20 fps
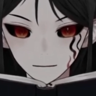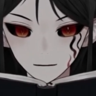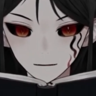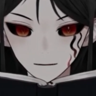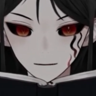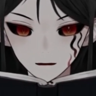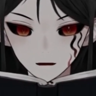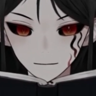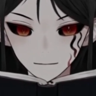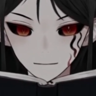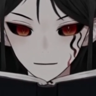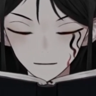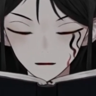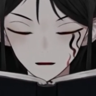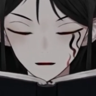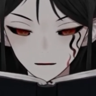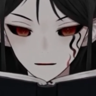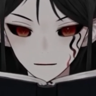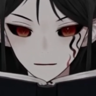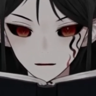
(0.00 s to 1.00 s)
slept in
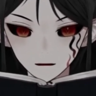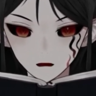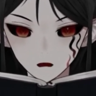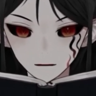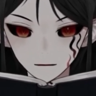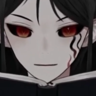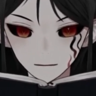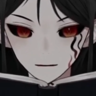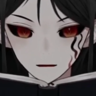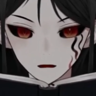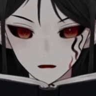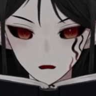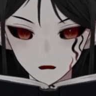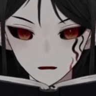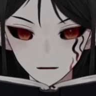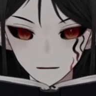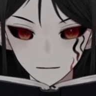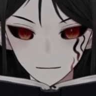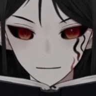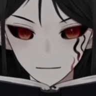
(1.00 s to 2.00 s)
that treehouse
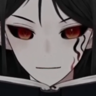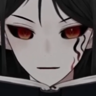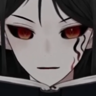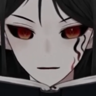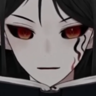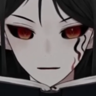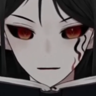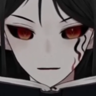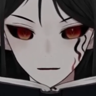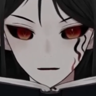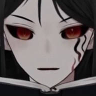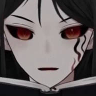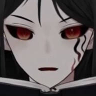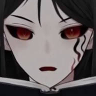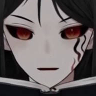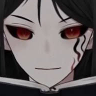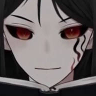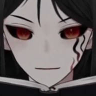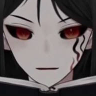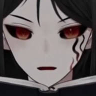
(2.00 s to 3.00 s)
again, and
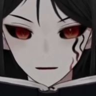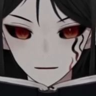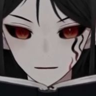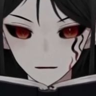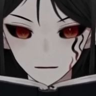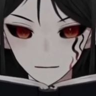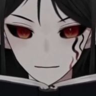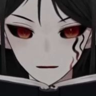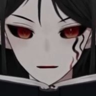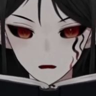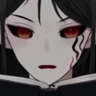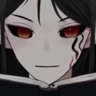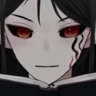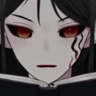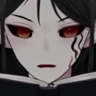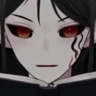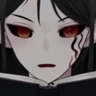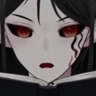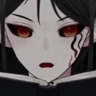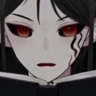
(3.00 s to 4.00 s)
after I told
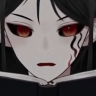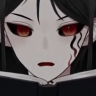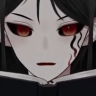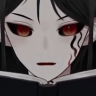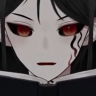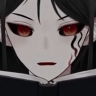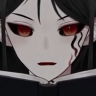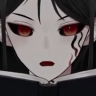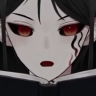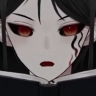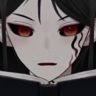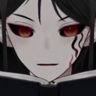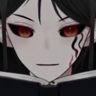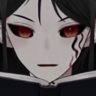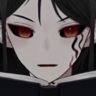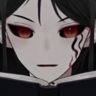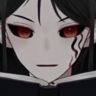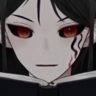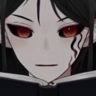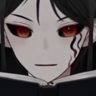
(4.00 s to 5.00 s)
Davy about what had
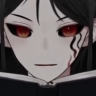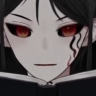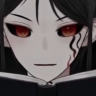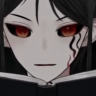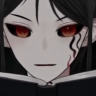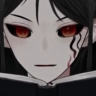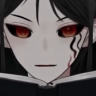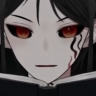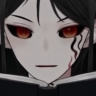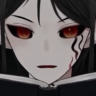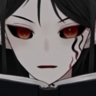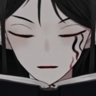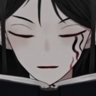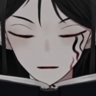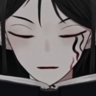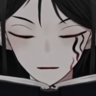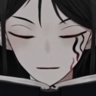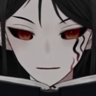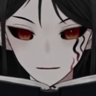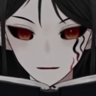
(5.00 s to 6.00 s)
happened, I
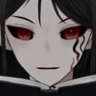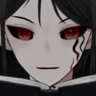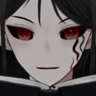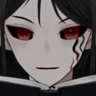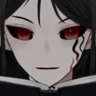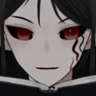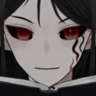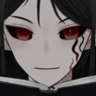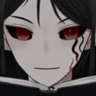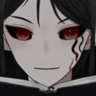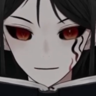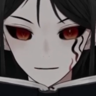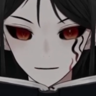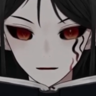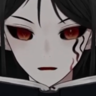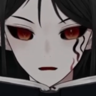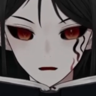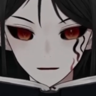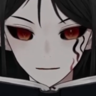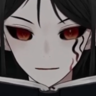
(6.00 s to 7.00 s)
don't think he did
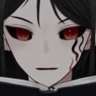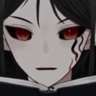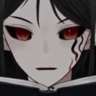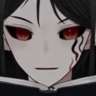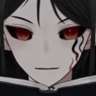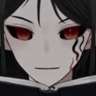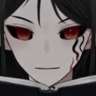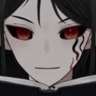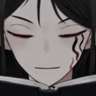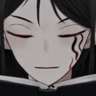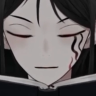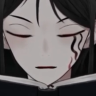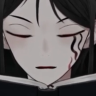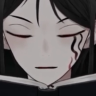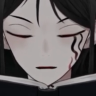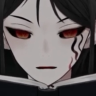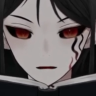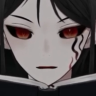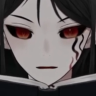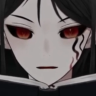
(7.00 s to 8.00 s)
either.
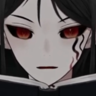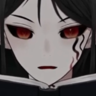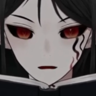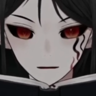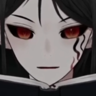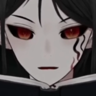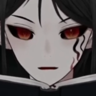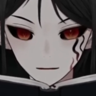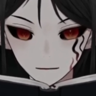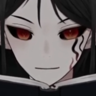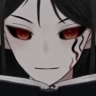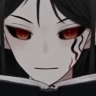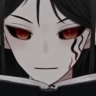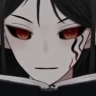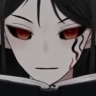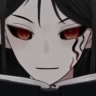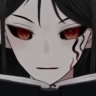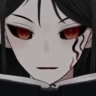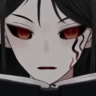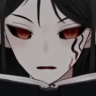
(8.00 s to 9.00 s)
I'm an
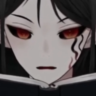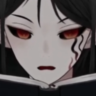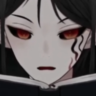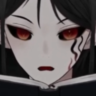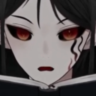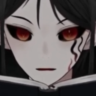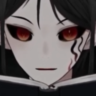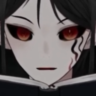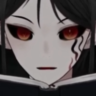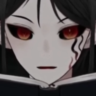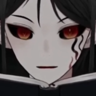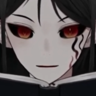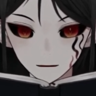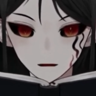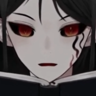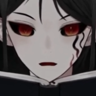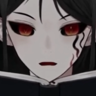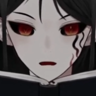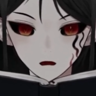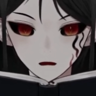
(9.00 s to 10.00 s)
adult now,
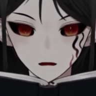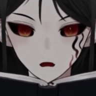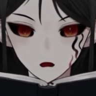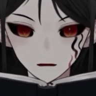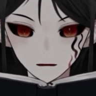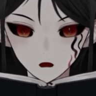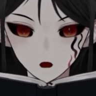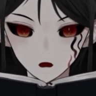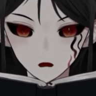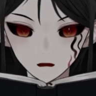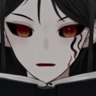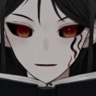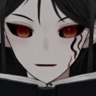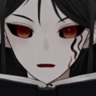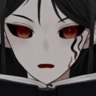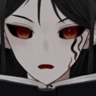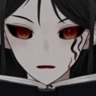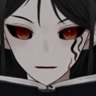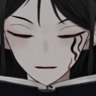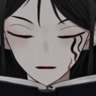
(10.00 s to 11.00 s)
obviously, and my parents'
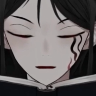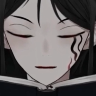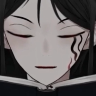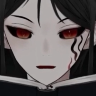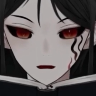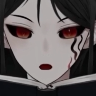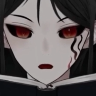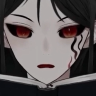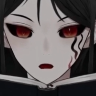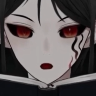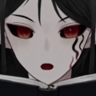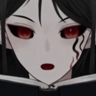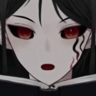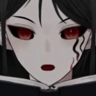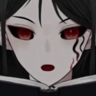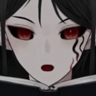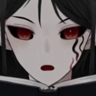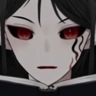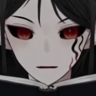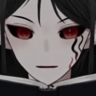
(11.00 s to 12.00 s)
house is now my
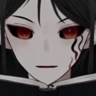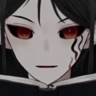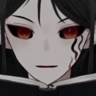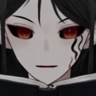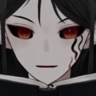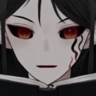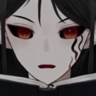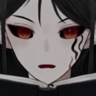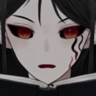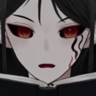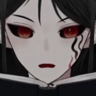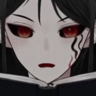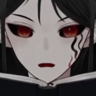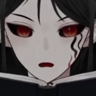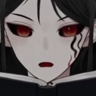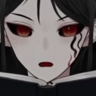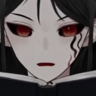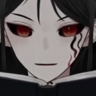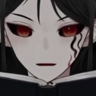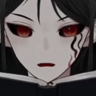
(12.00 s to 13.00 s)
house.
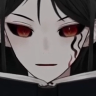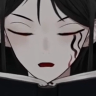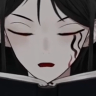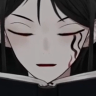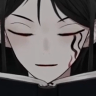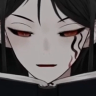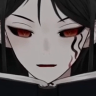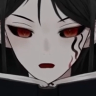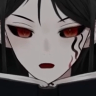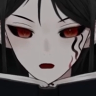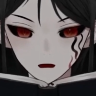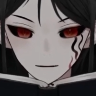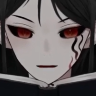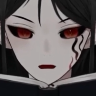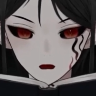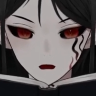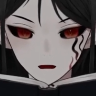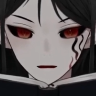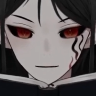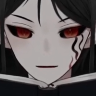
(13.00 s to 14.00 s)
After my dad
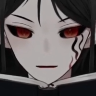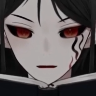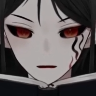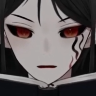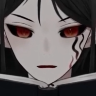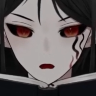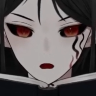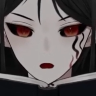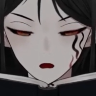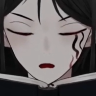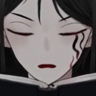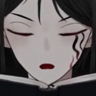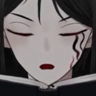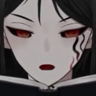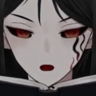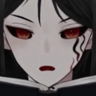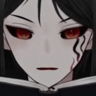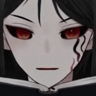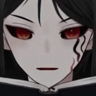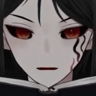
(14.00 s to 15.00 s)
died of a stroke when
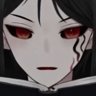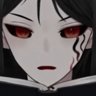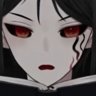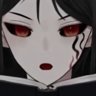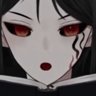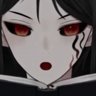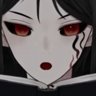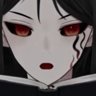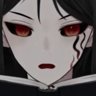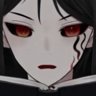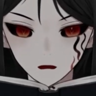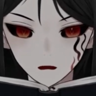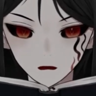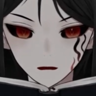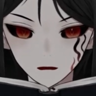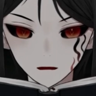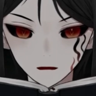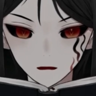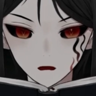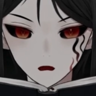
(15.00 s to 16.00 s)
I was in
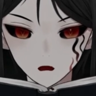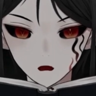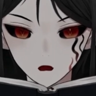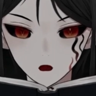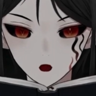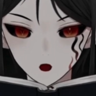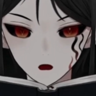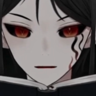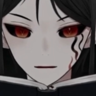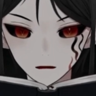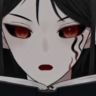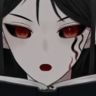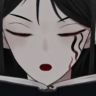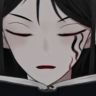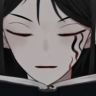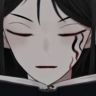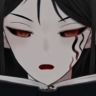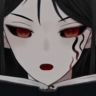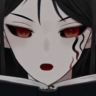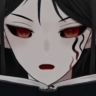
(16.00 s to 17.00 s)
college, and
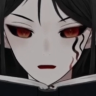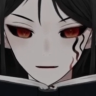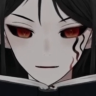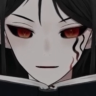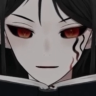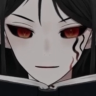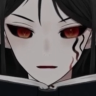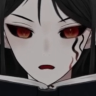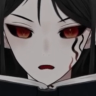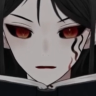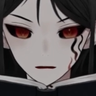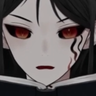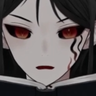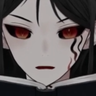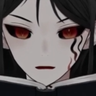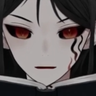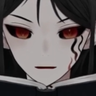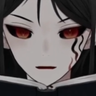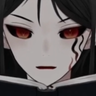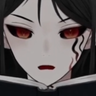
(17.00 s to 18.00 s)
mom passed a few
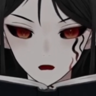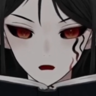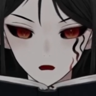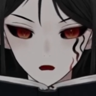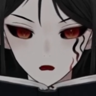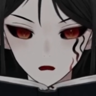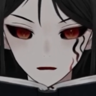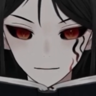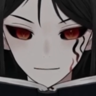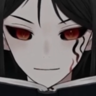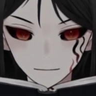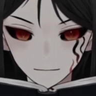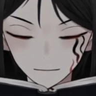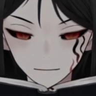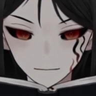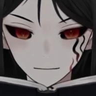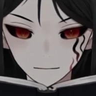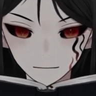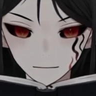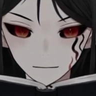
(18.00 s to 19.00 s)
years later.
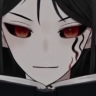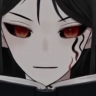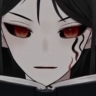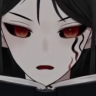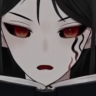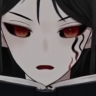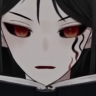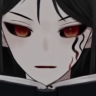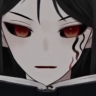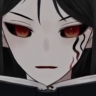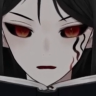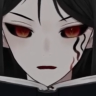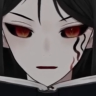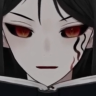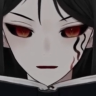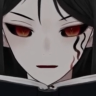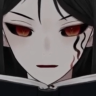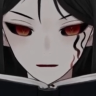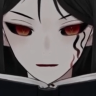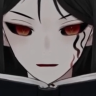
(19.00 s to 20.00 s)

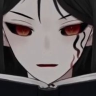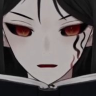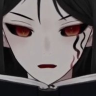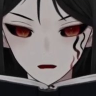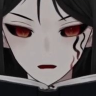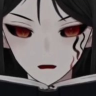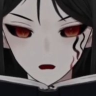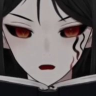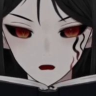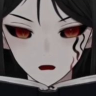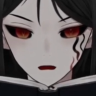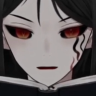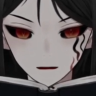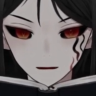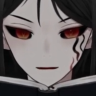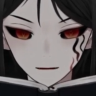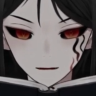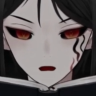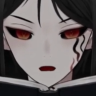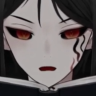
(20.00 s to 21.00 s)
Melinda and I
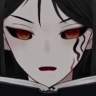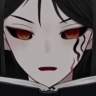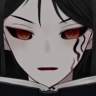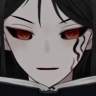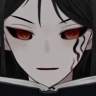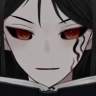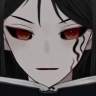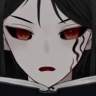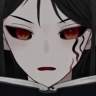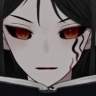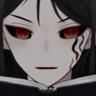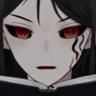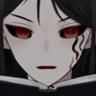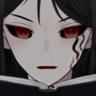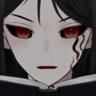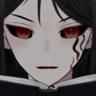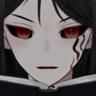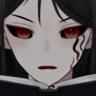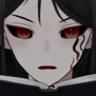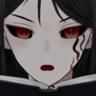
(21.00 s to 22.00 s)
decided to move
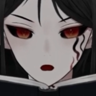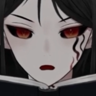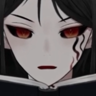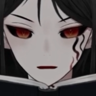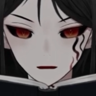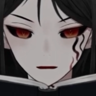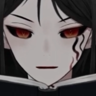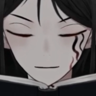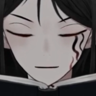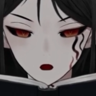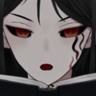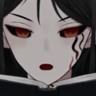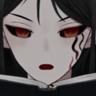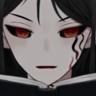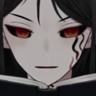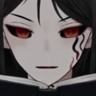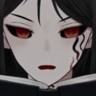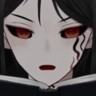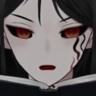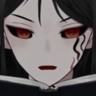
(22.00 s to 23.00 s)
into the largest part
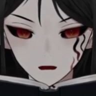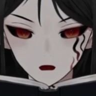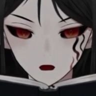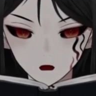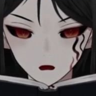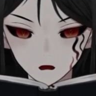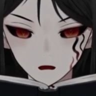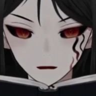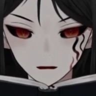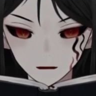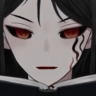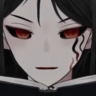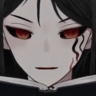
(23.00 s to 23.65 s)
of my inheritance